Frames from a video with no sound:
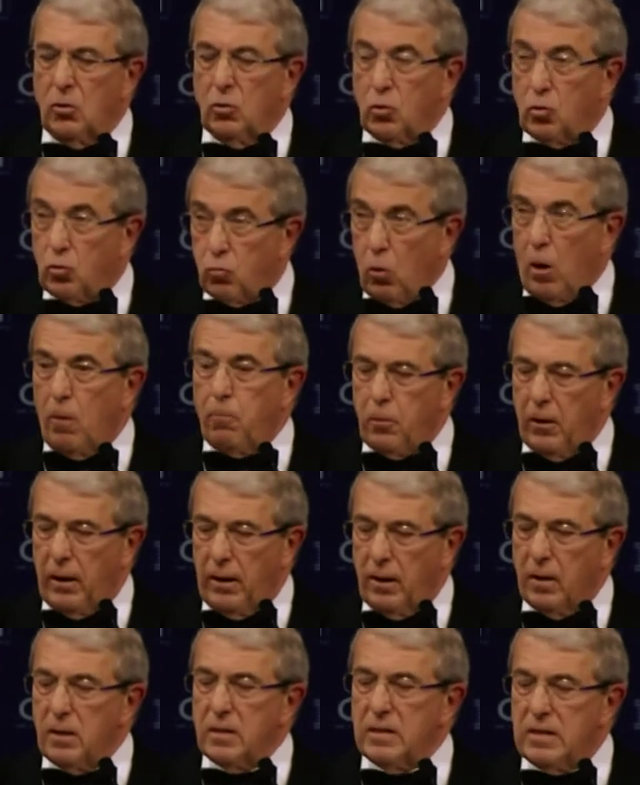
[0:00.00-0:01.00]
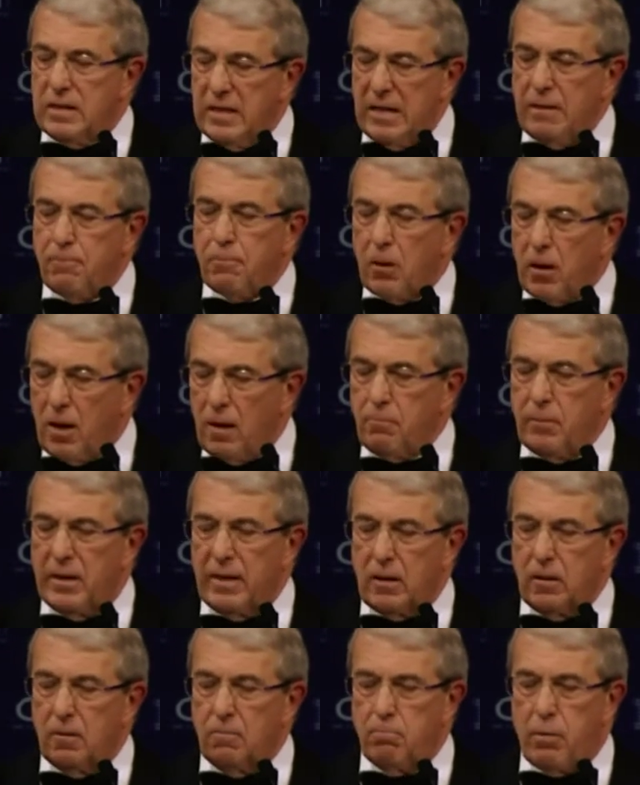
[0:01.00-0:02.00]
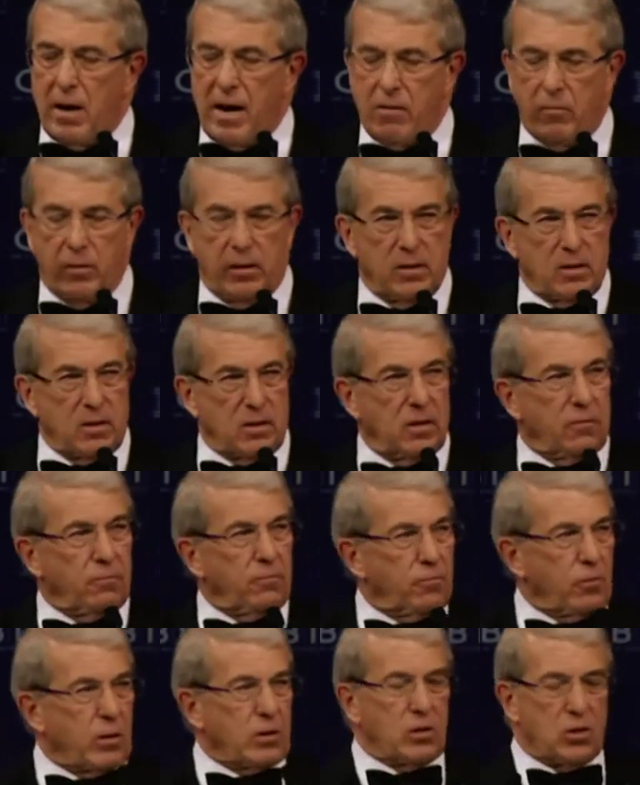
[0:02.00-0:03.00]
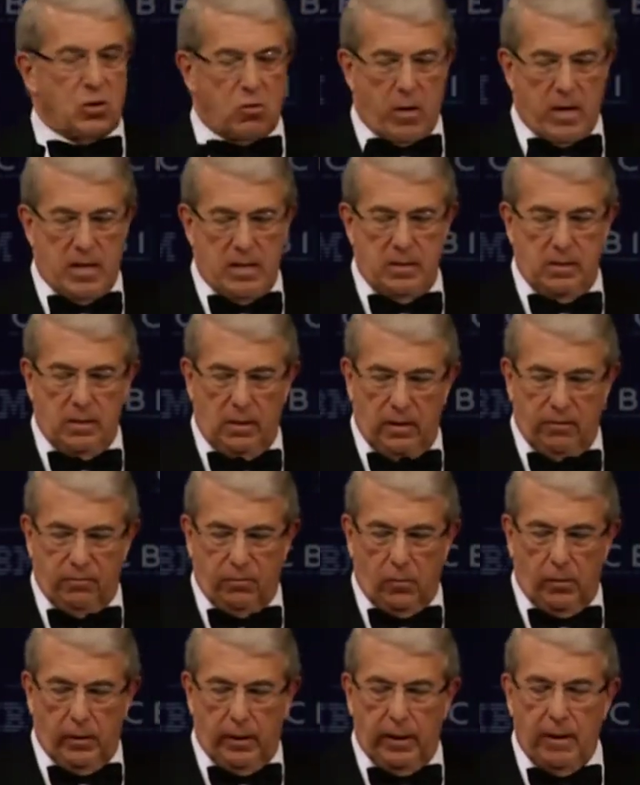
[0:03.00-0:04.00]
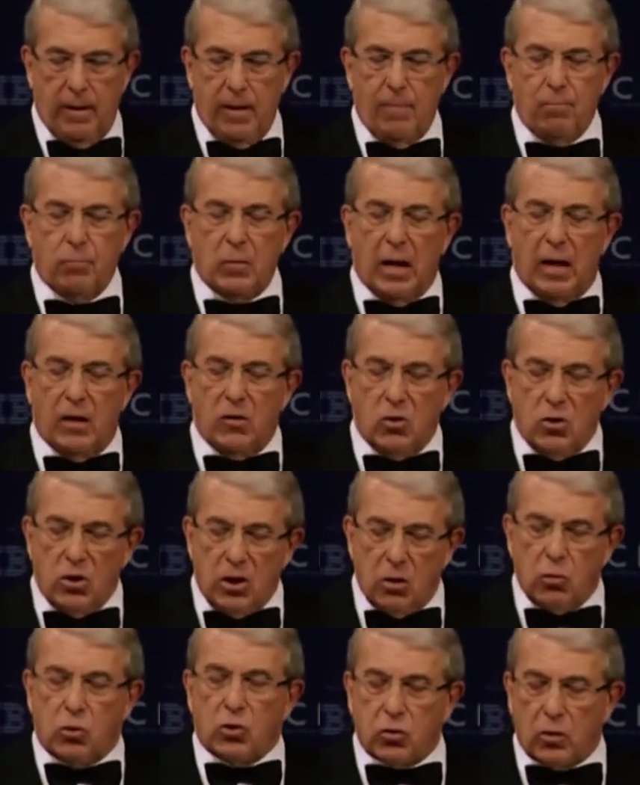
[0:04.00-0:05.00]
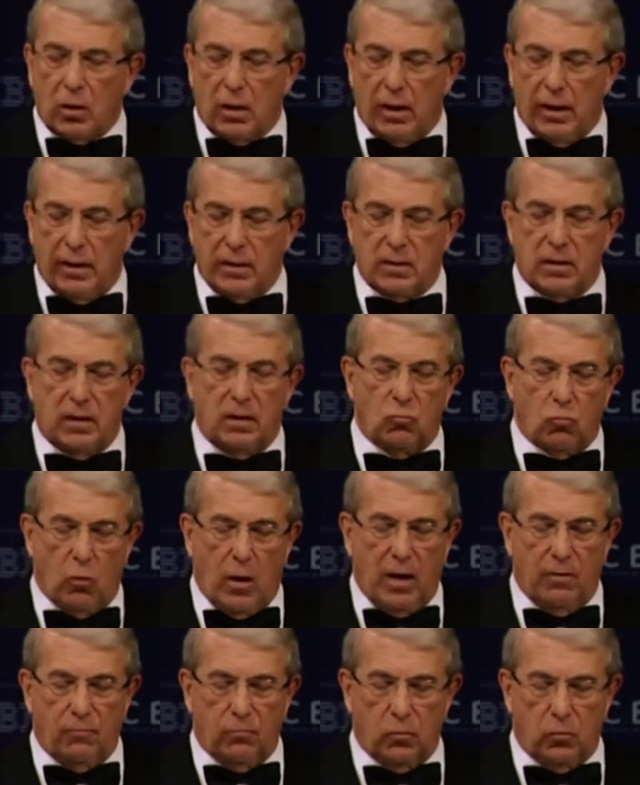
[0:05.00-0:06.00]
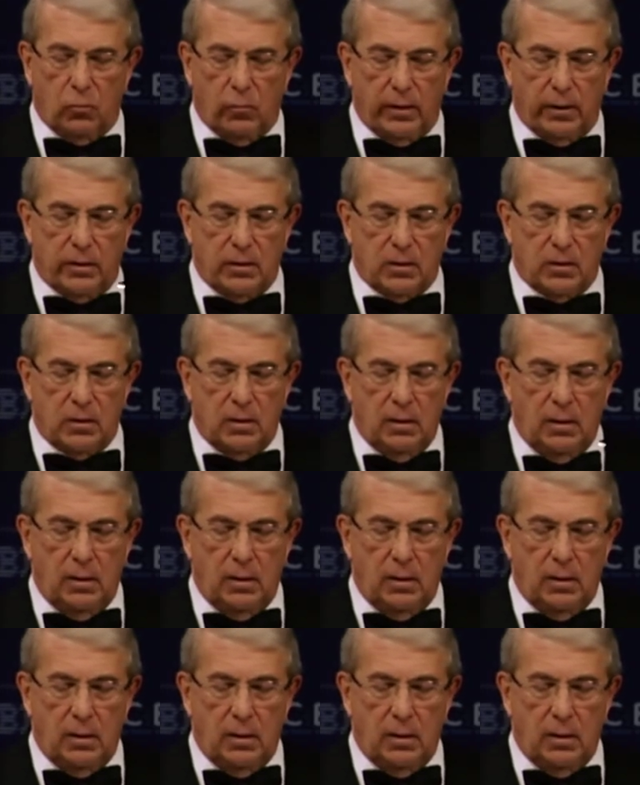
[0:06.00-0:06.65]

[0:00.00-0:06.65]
Dropping departmental barriers that frustrate delivery and neutralizing rivalries.